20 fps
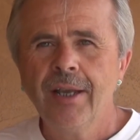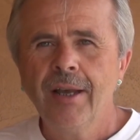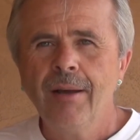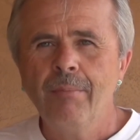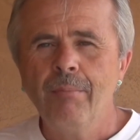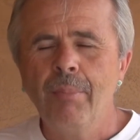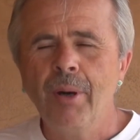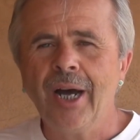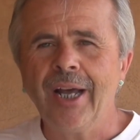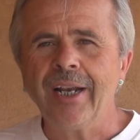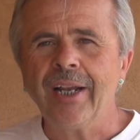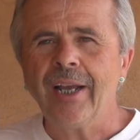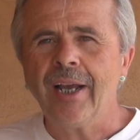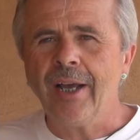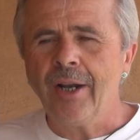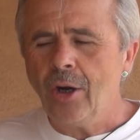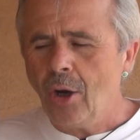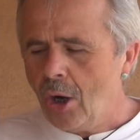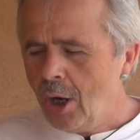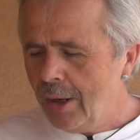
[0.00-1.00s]
But
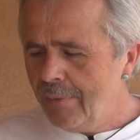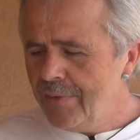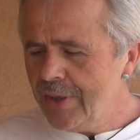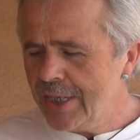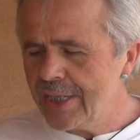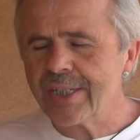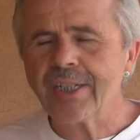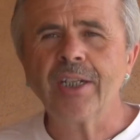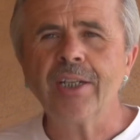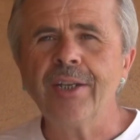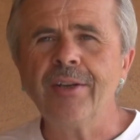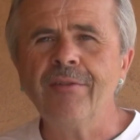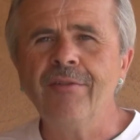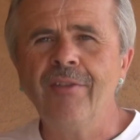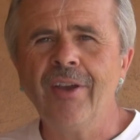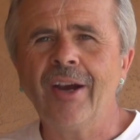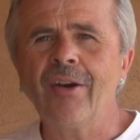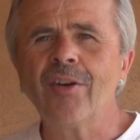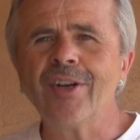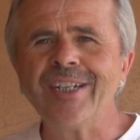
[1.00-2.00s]
an obviously
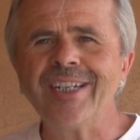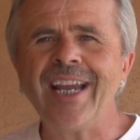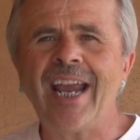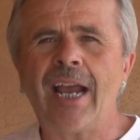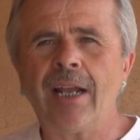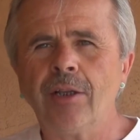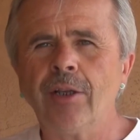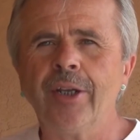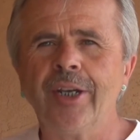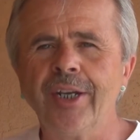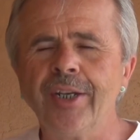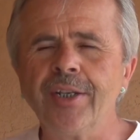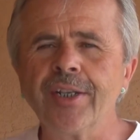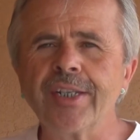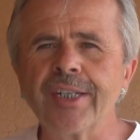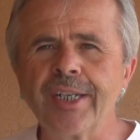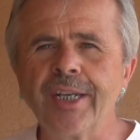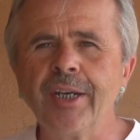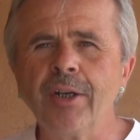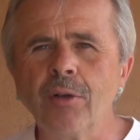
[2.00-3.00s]
very talented and
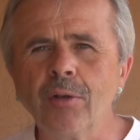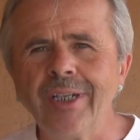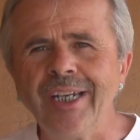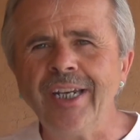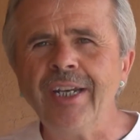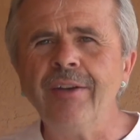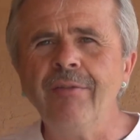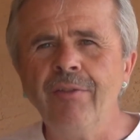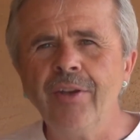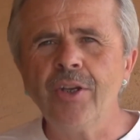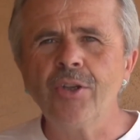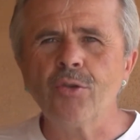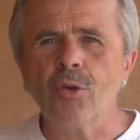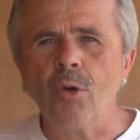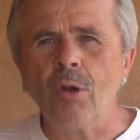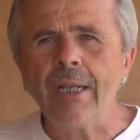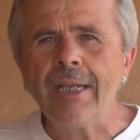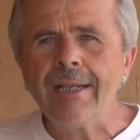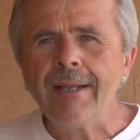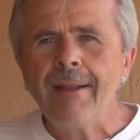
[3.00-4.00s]
skilled
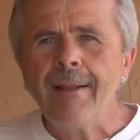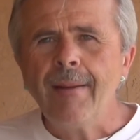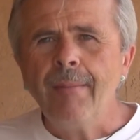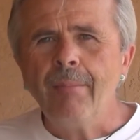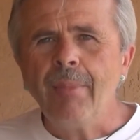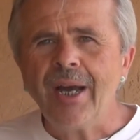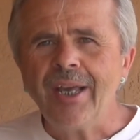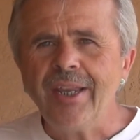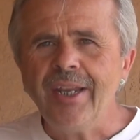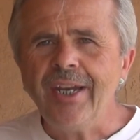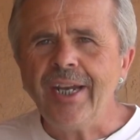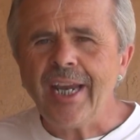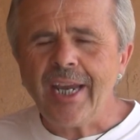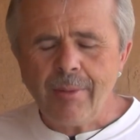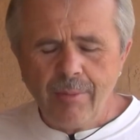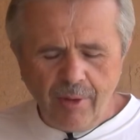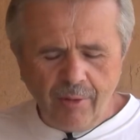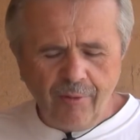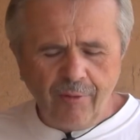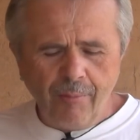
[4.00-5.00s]
individual by the
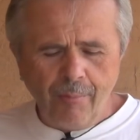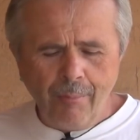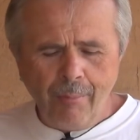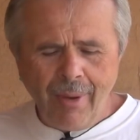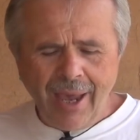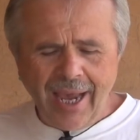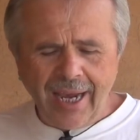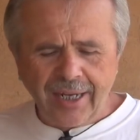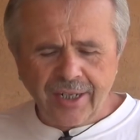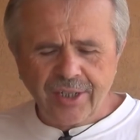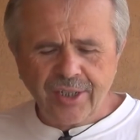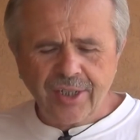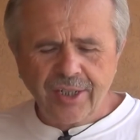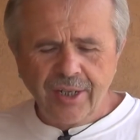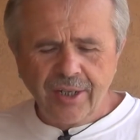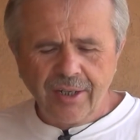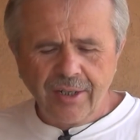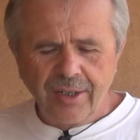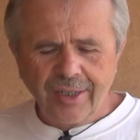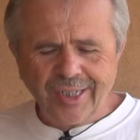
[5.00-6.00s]
name of
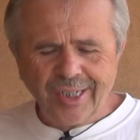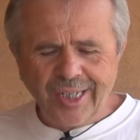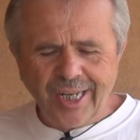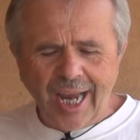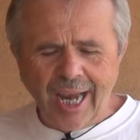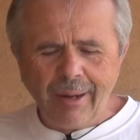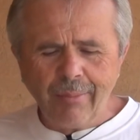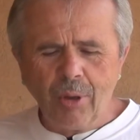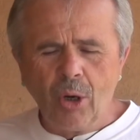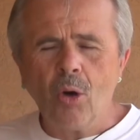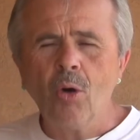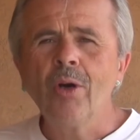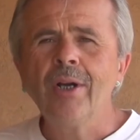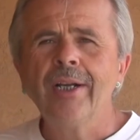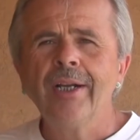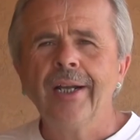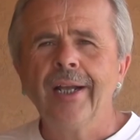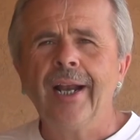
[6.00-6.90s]
Max Szabo,